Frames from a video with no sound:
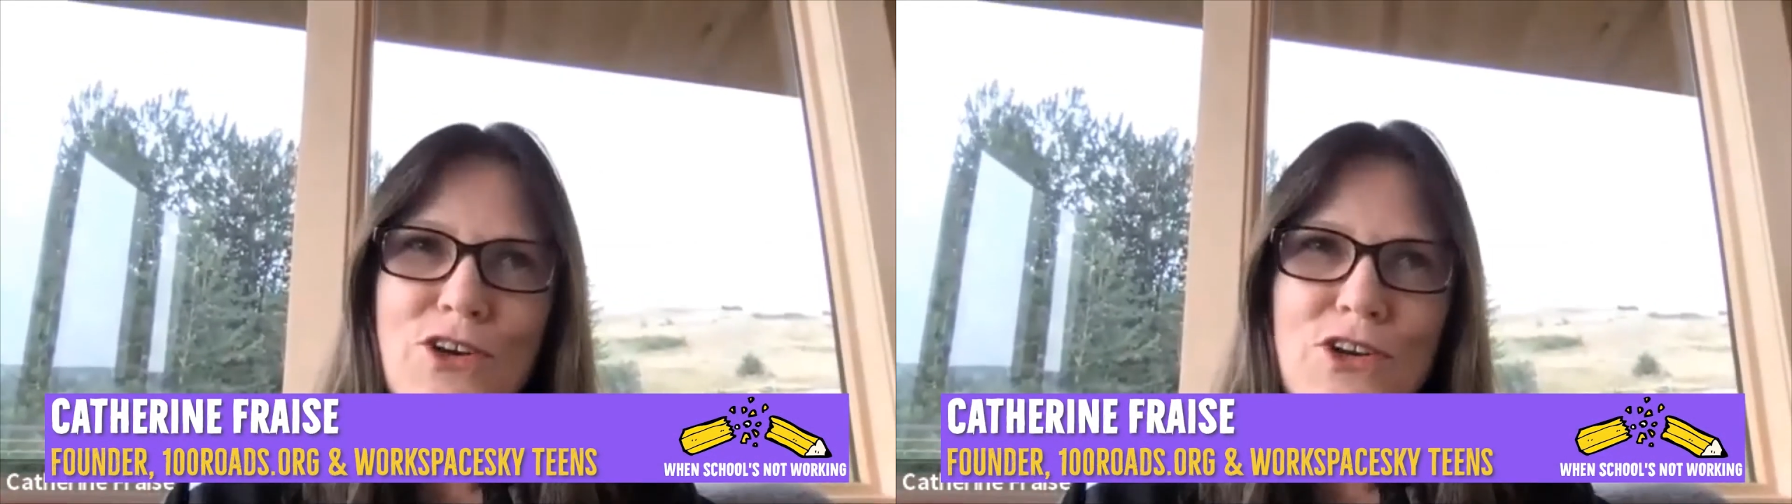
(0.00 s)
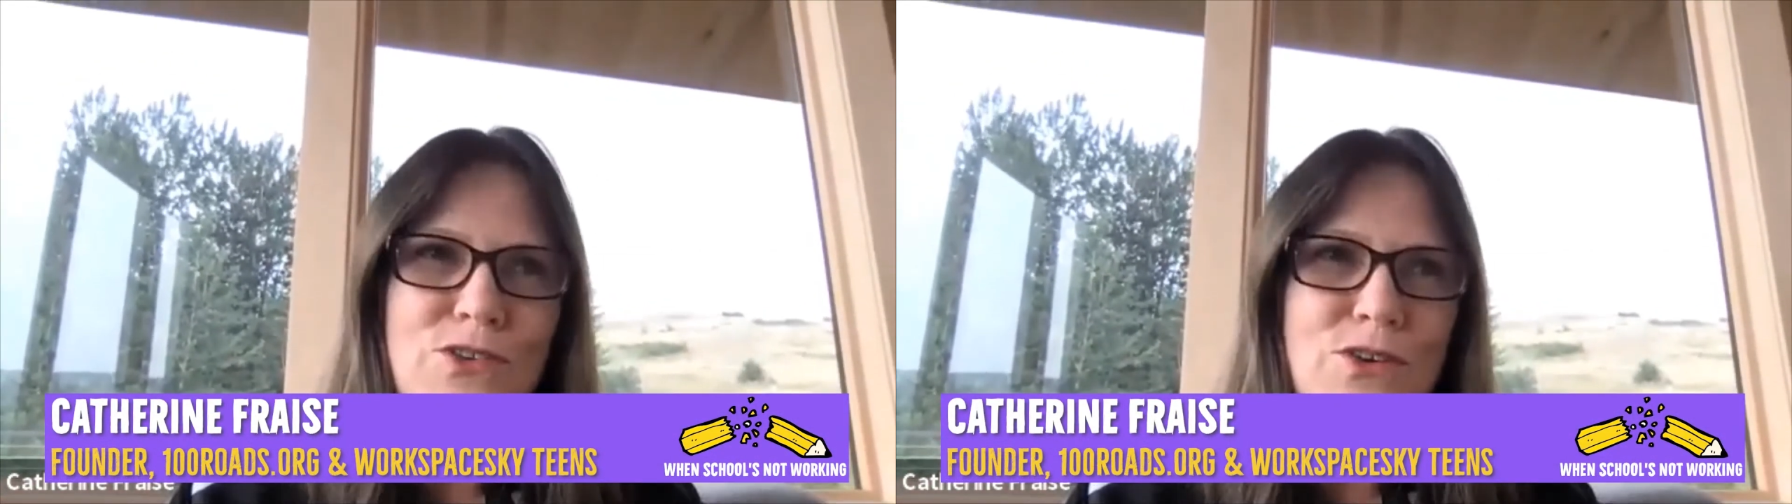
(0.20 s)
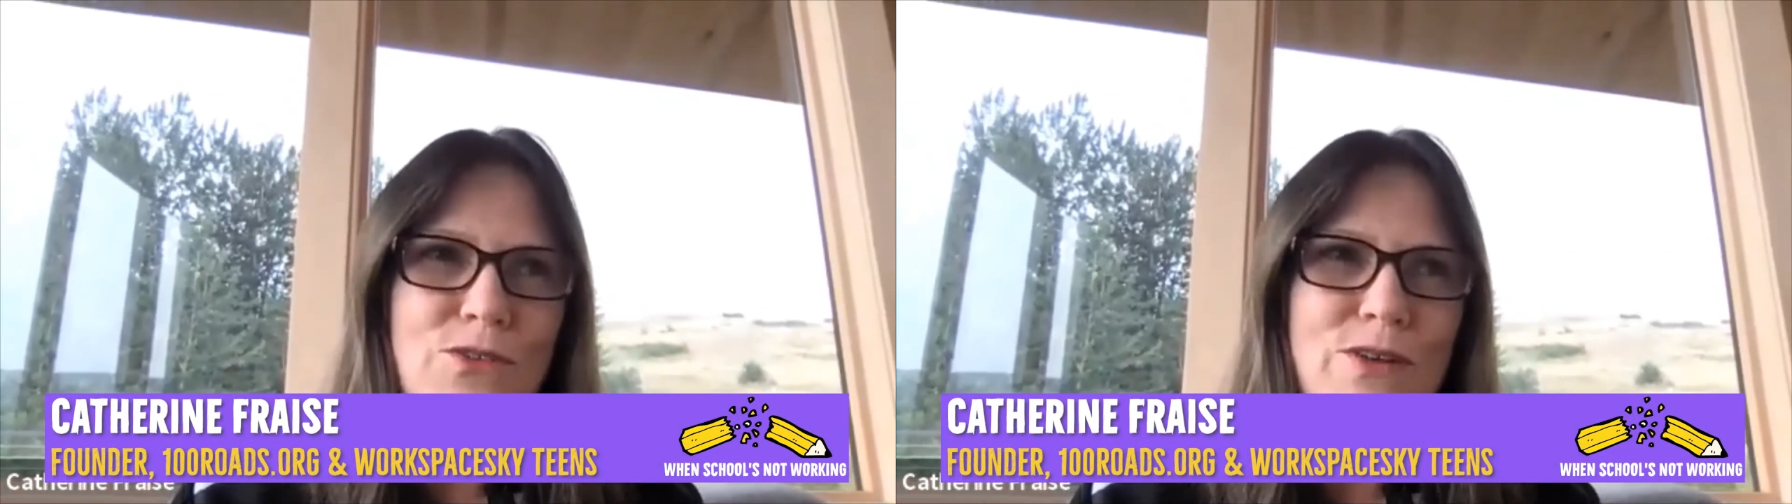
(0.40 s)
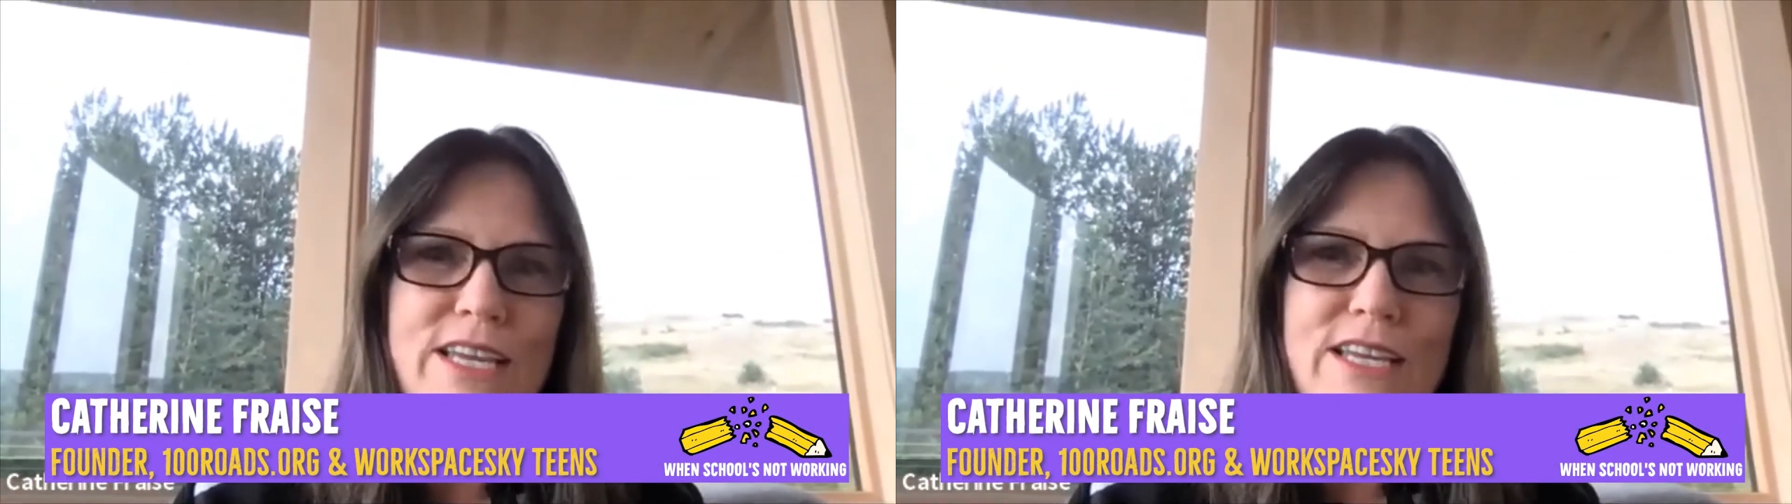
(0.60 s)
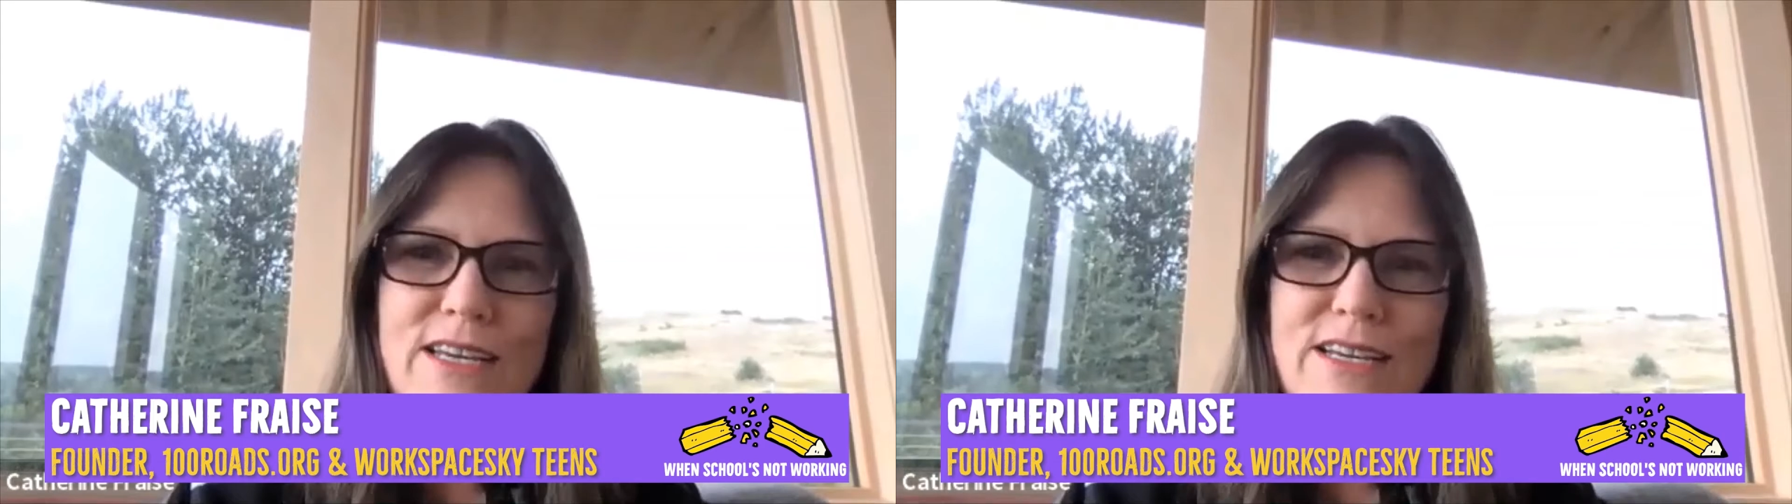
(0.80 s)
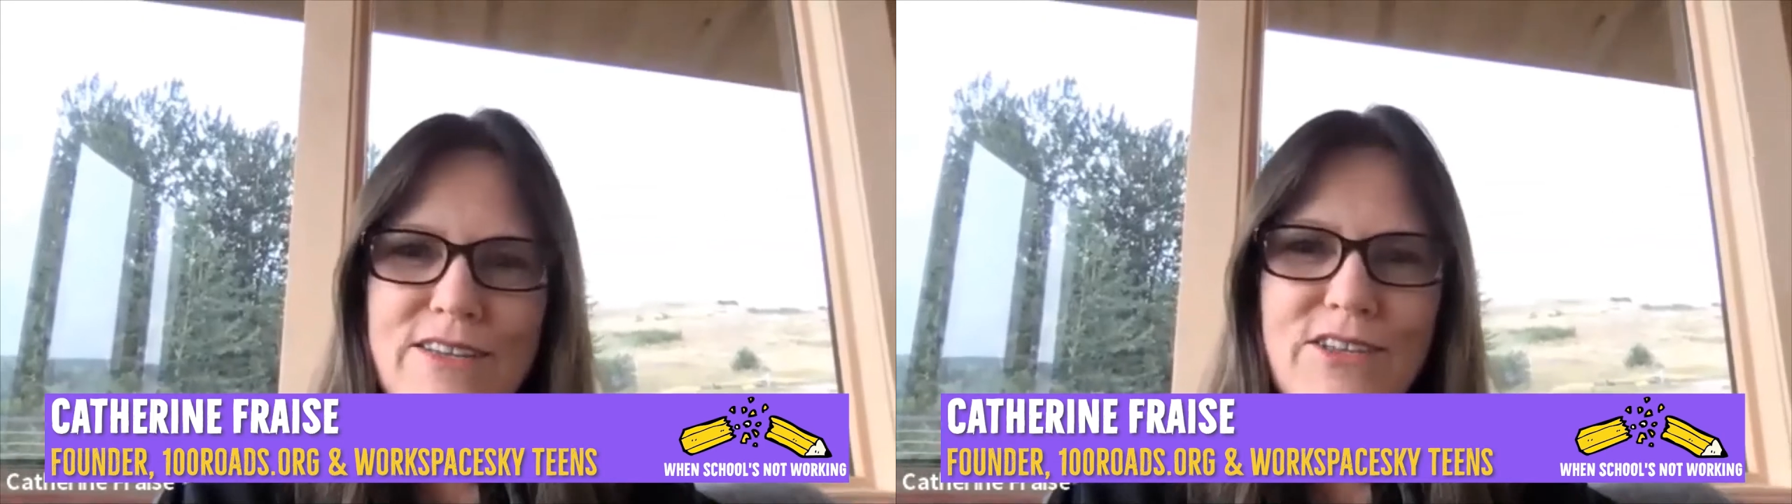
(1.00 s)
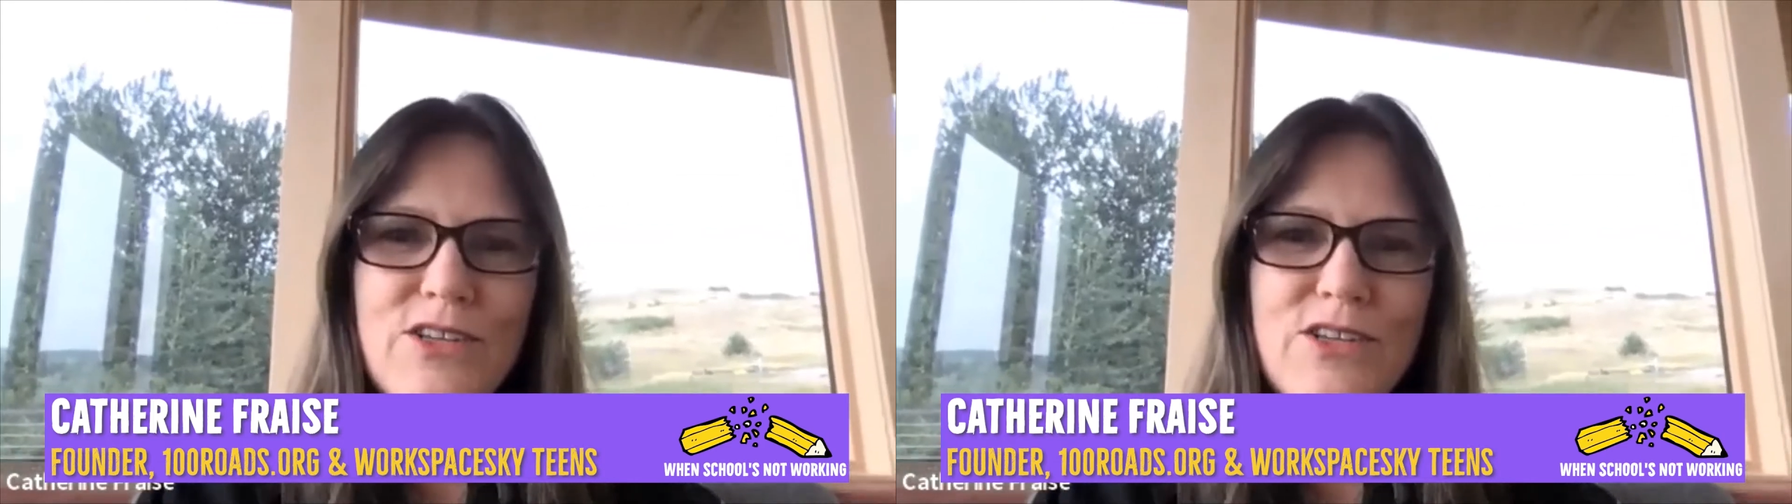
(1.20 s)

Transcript: to a regular,